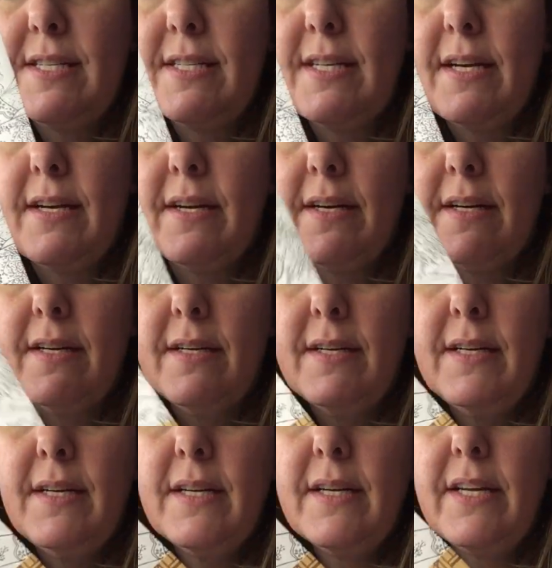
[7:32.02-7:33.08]
that are
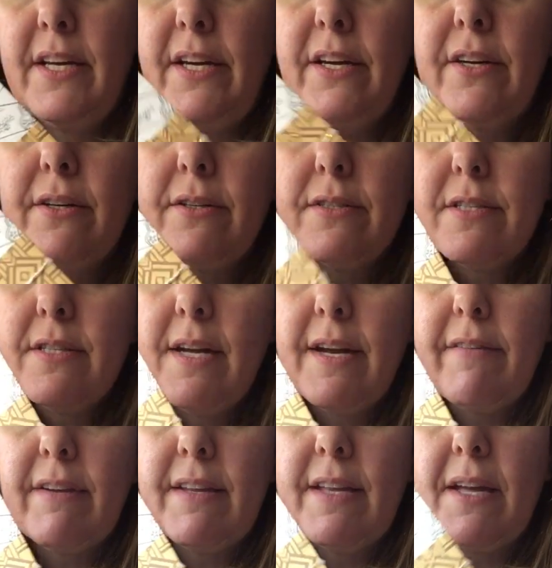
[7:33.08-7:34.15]
cute
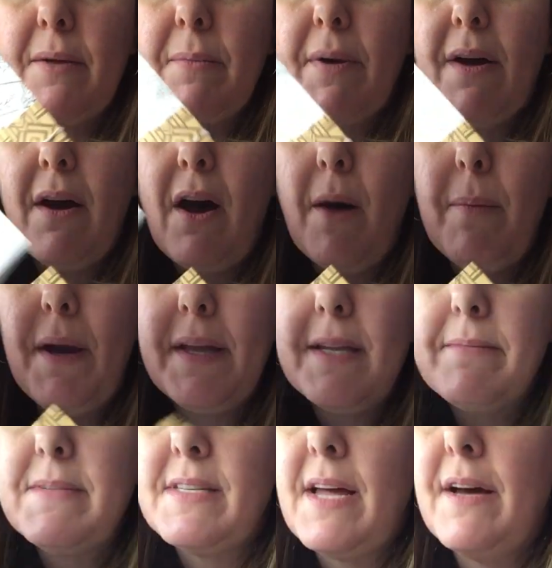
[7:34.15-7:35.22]
and everything, but all by
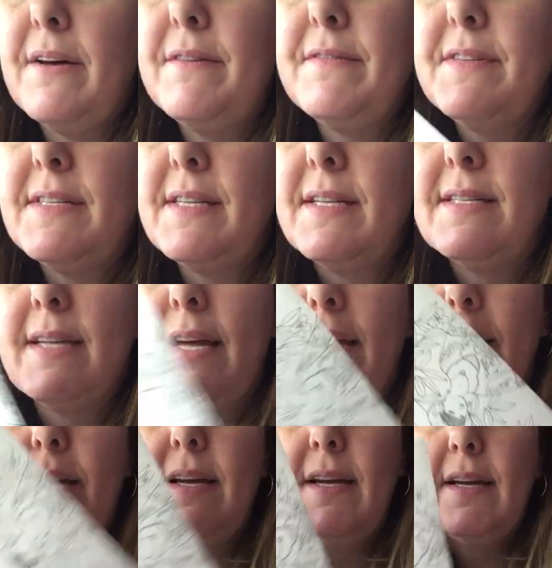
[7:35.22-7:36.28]
themselves, it's
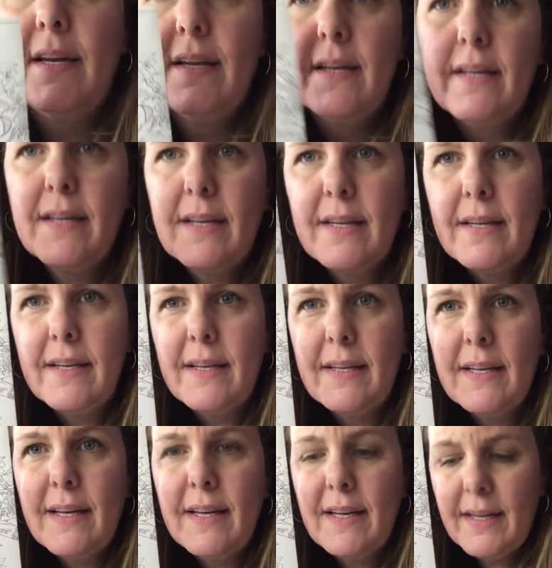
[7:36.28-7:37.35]
like,
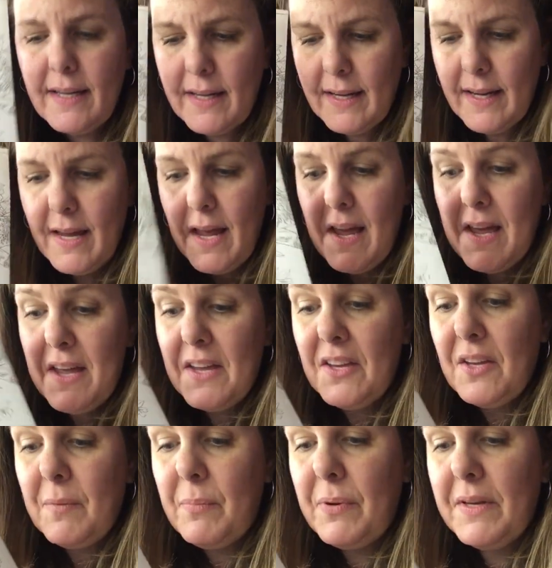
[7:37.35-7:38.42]
yay.
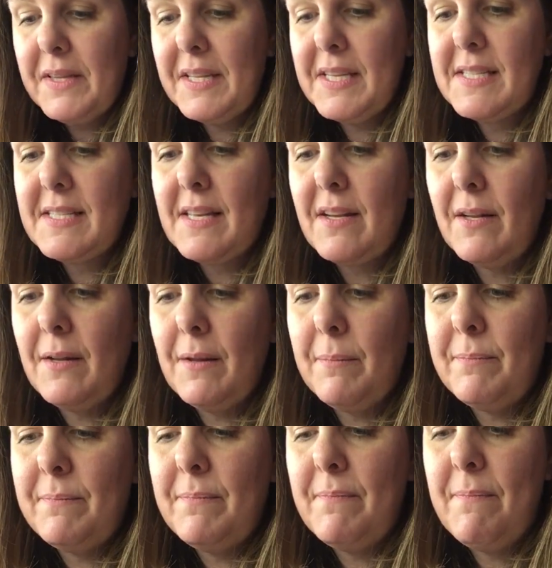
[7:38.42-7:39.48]
You put this
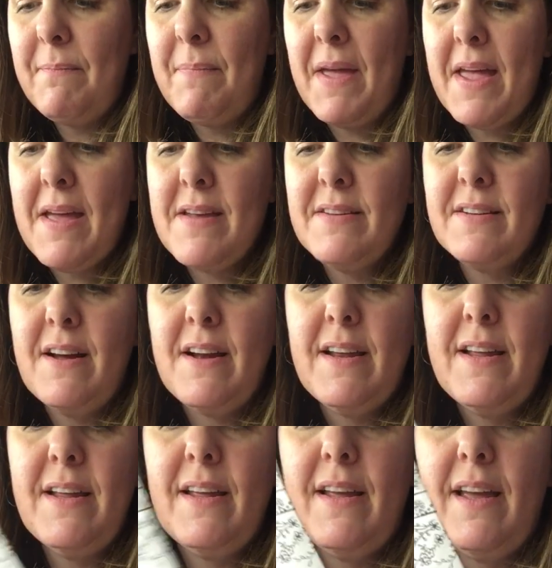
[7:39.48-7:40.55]
little band on
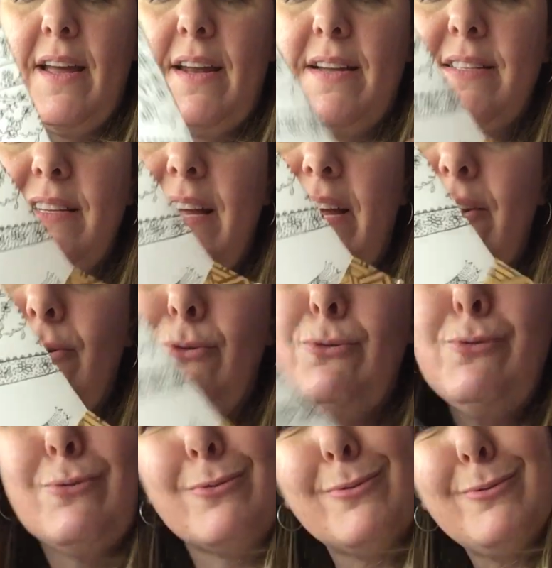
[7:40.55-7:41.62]
it, and it's like,
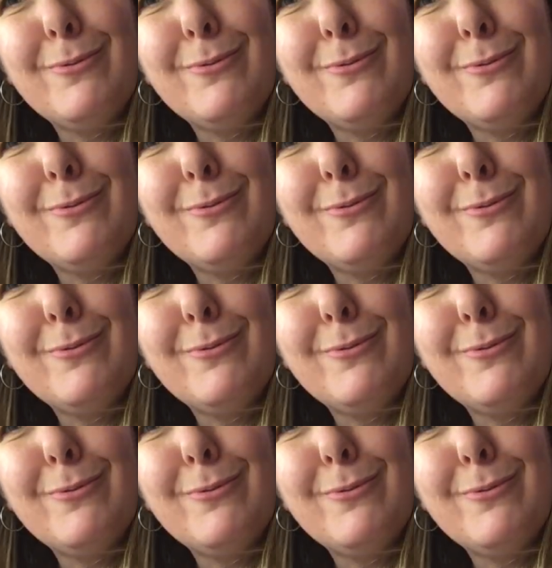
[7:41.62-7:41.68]
ooh,